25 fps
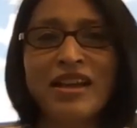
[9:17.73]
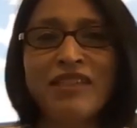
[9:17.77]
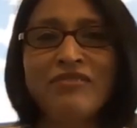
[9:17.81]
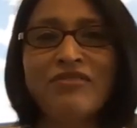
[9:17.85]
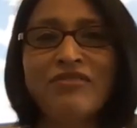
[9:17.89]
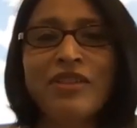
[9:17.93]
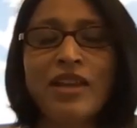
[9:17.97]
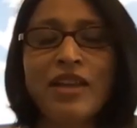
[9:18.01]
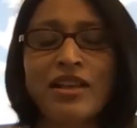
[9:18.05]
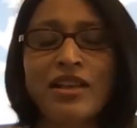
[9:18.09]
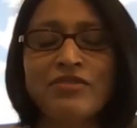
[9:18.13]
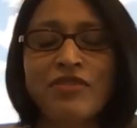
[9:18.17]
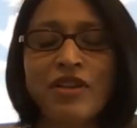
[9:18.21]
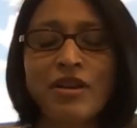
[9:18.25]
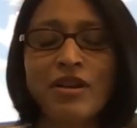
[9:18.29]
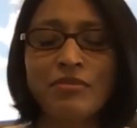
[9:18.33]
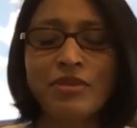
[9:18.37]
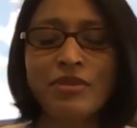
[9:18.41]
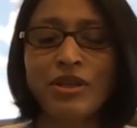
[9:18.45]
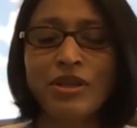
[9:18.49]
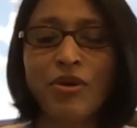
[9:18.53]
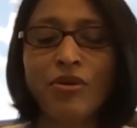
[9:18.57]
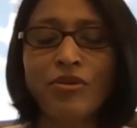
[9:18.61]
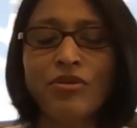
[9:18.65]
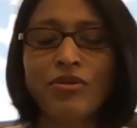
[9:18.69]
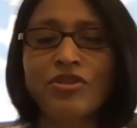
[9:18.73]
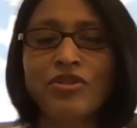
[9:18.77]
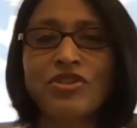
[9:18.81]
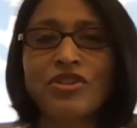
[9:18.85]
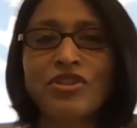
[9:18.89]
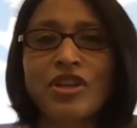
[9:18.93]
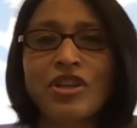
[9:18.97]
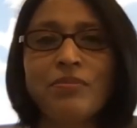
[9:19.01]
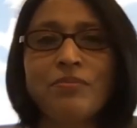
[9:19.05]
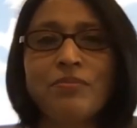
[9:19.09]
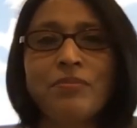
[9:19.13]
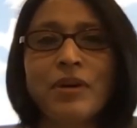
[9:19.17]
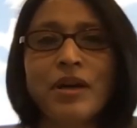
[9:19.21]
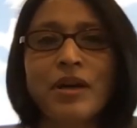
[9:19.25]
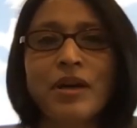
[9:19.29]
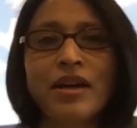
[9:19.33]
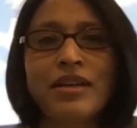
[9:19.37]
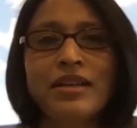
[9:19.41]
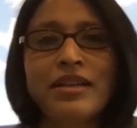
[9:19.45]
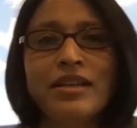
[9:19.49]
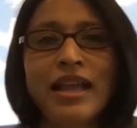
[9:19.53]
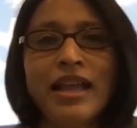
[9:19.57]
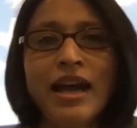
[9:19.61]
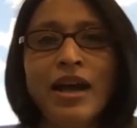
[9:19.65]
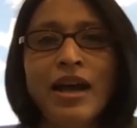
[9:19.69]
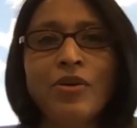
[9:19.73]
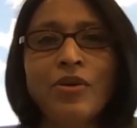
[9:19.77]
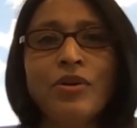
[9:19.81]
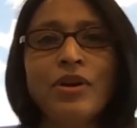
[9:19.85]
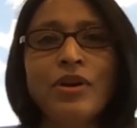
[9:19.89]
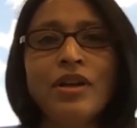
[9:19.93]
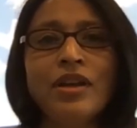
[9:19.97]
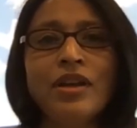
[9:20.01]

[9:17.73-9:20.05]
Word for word: large family ownership uh, now,